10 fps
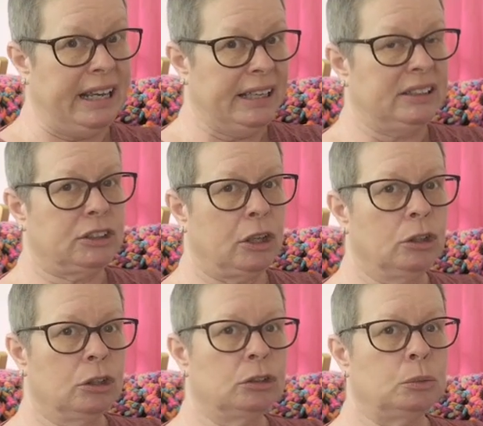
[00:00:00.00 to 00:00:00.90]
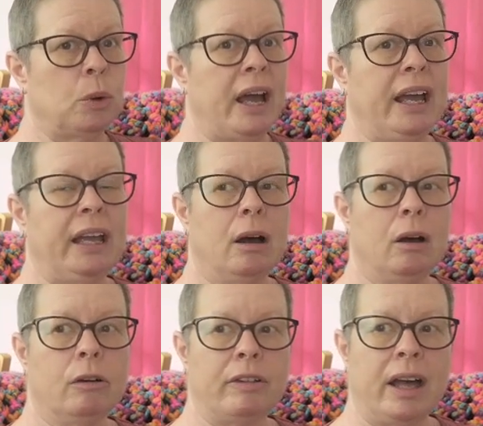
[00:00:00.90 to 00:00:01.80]
is a good way
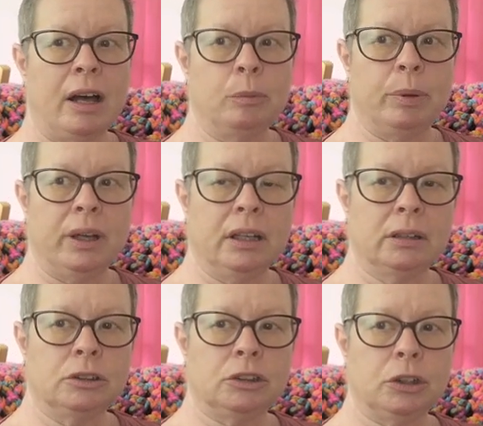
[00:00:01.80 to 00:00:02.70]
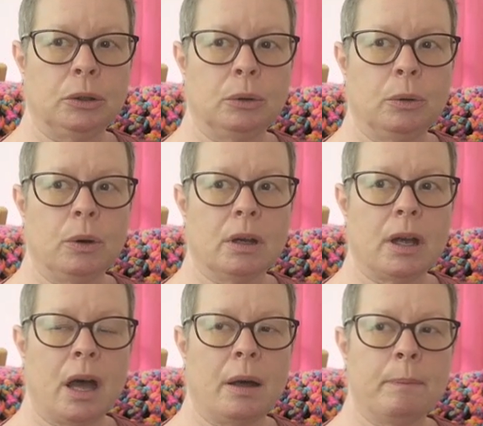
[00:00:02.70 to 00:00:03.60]
of helping to
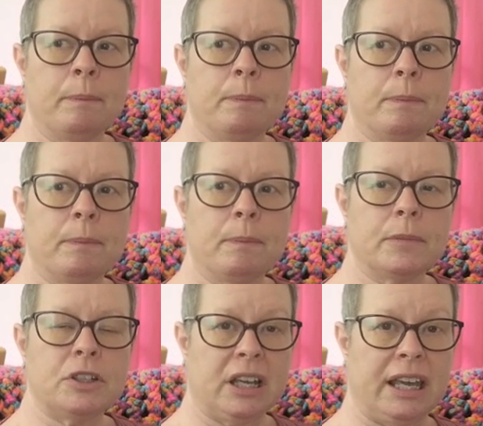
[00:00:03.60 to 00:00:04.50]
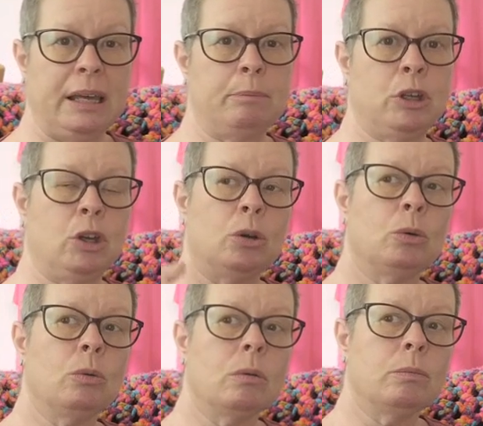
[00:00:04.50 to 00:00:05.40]
keep
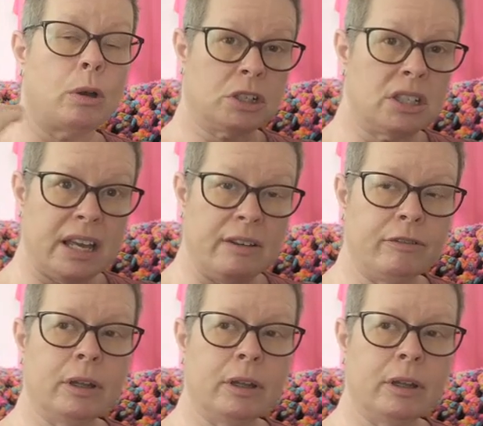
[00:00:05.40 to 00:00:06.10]
you positive.